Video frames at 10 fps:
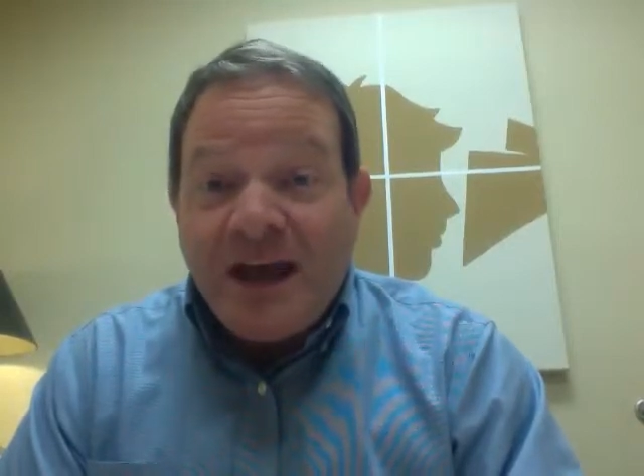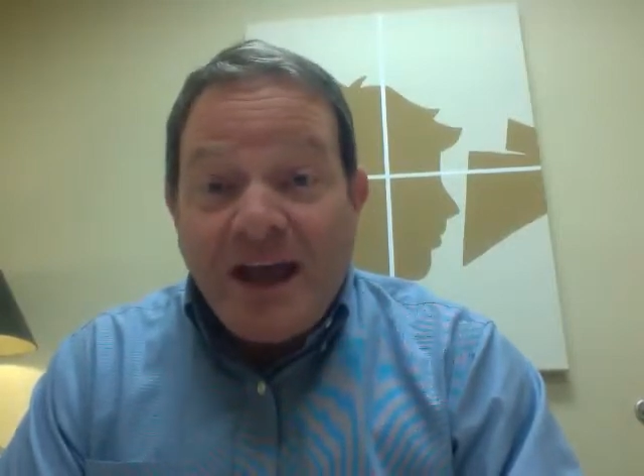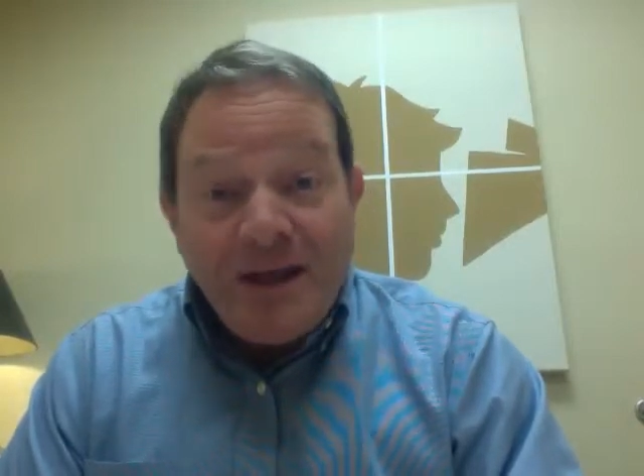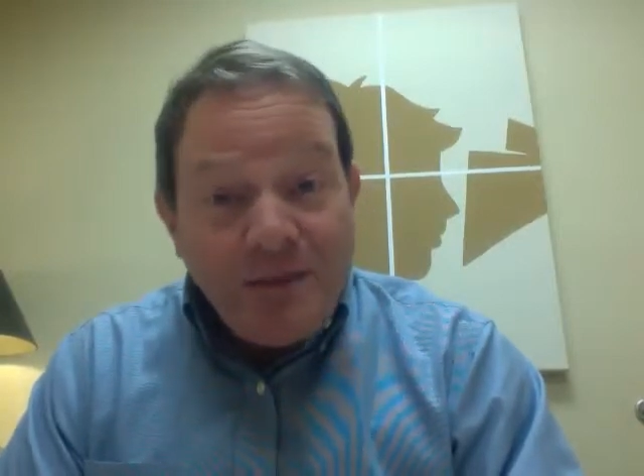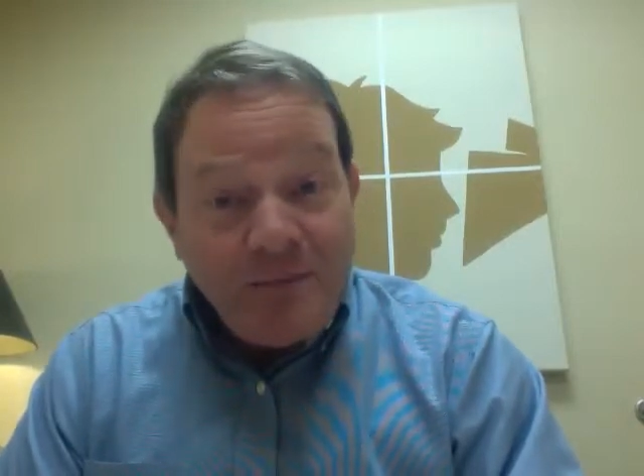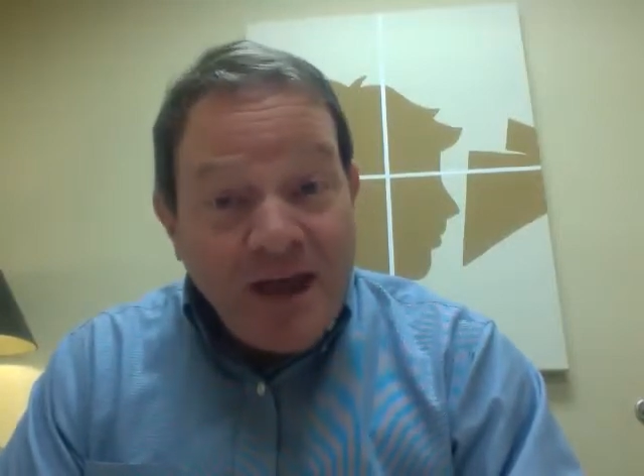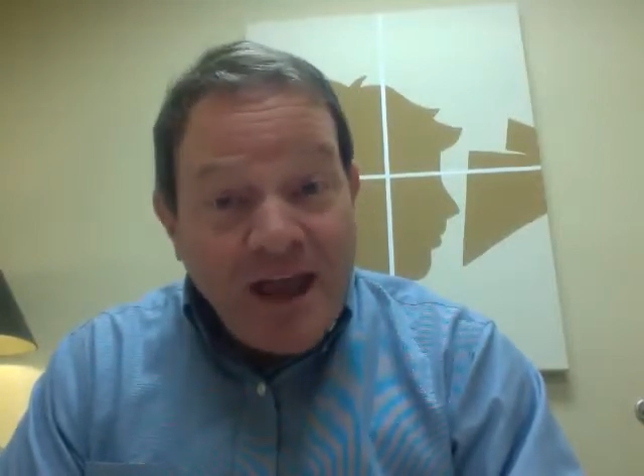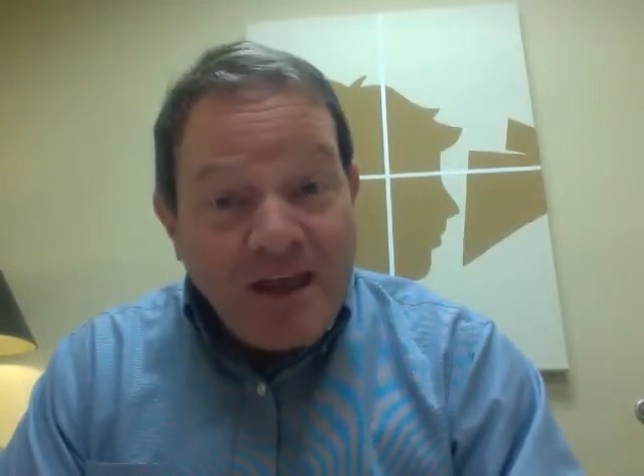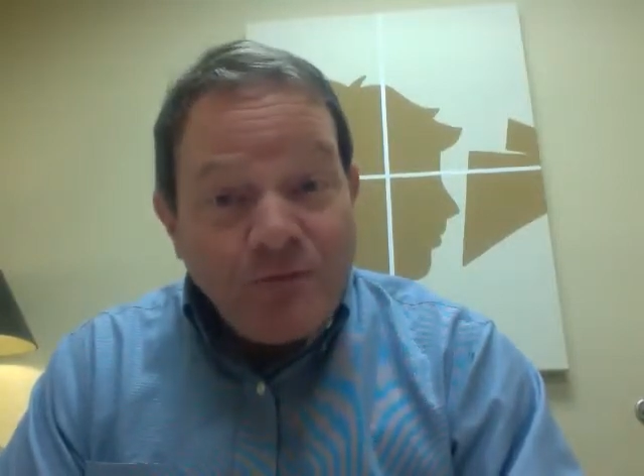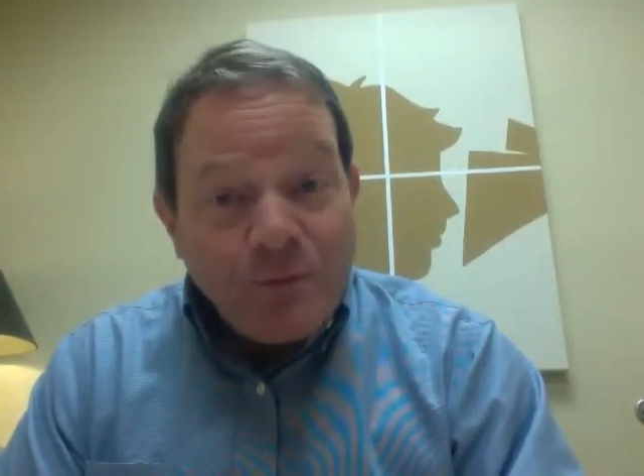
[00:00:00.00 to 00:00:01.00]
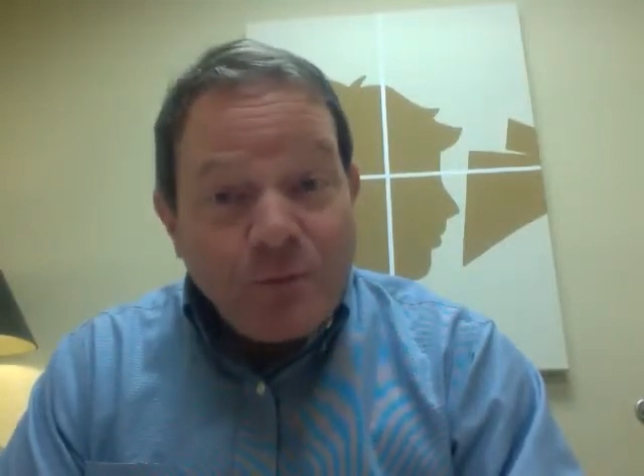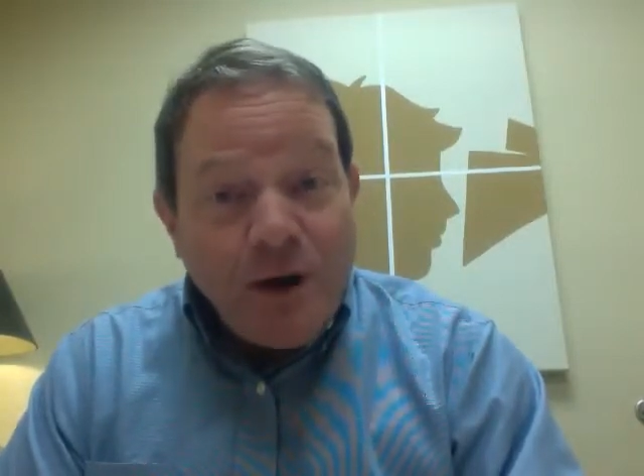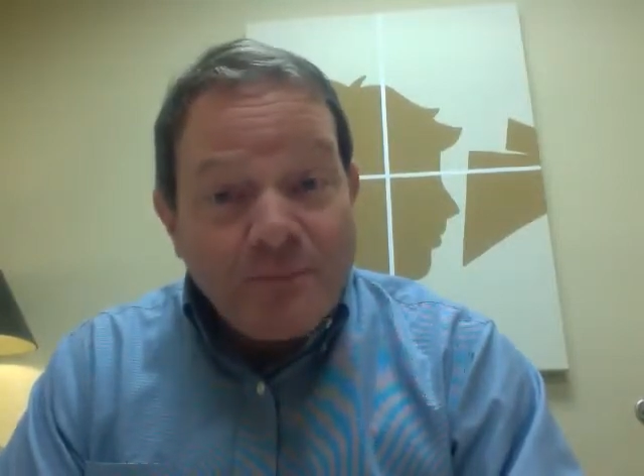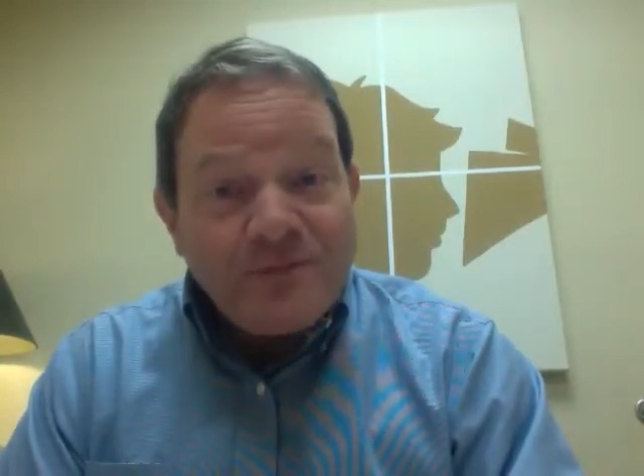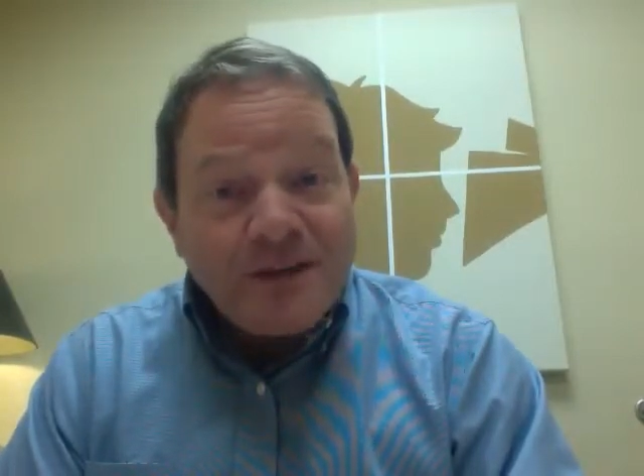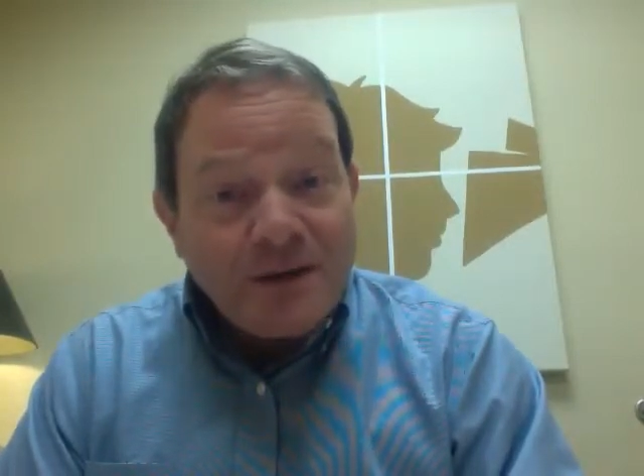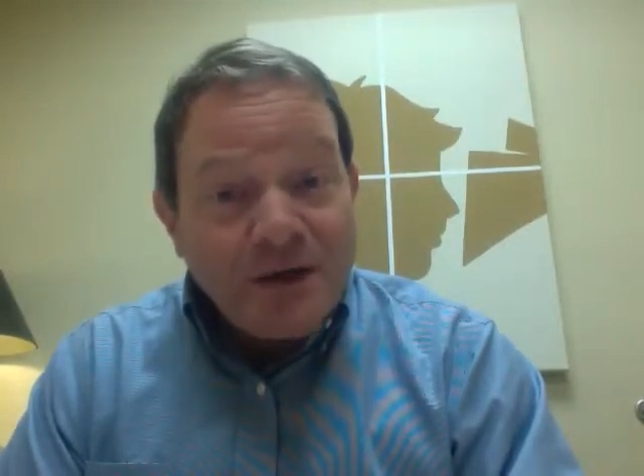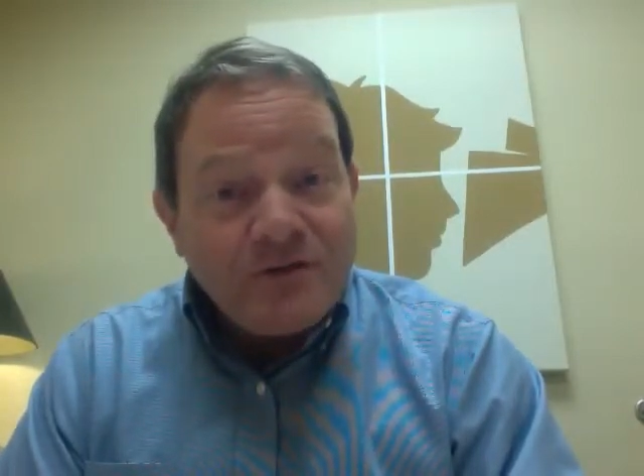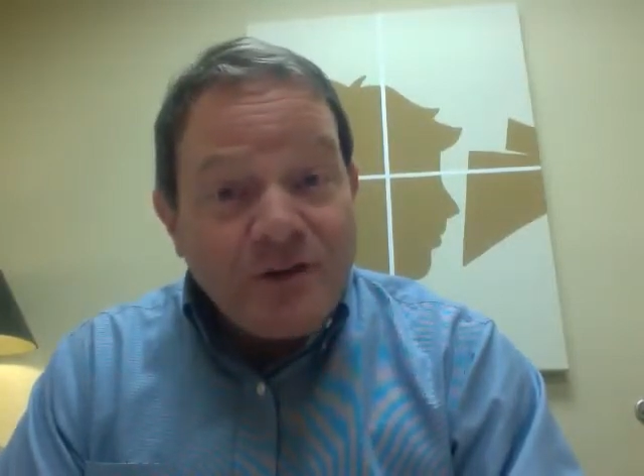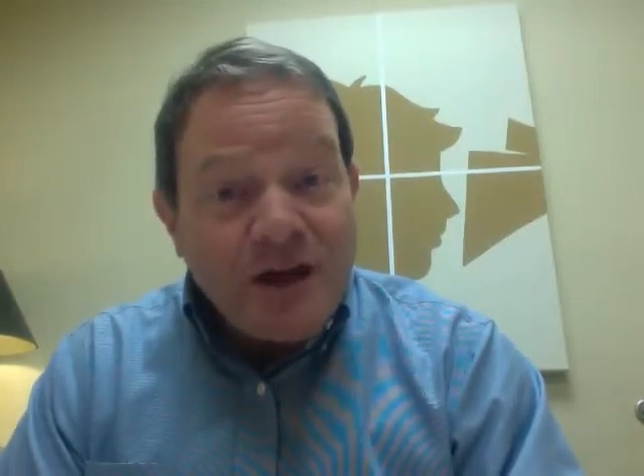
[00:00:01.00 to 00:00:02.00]
and the behavioral problems at
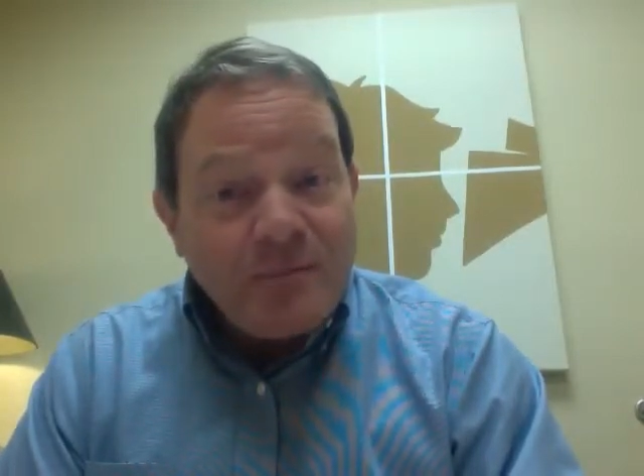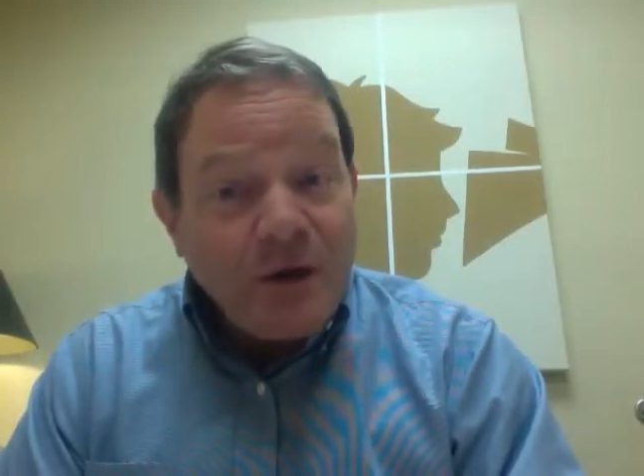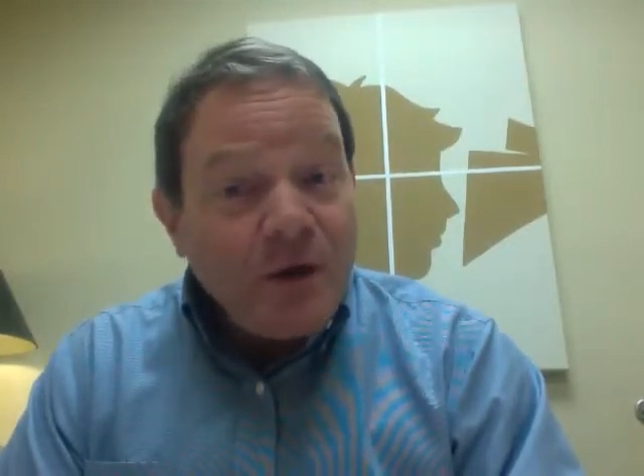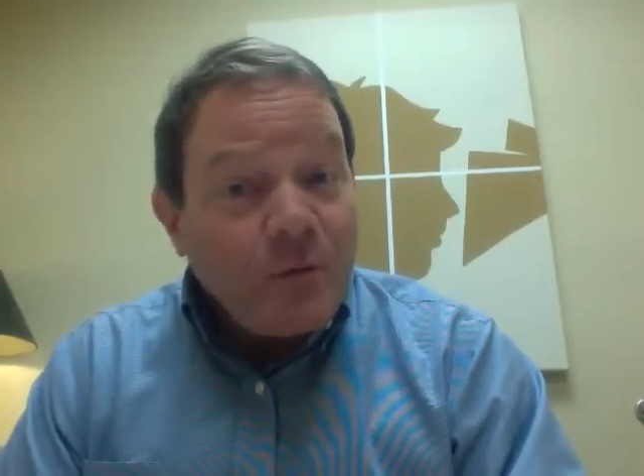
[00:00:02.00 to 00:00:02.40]
lunchtime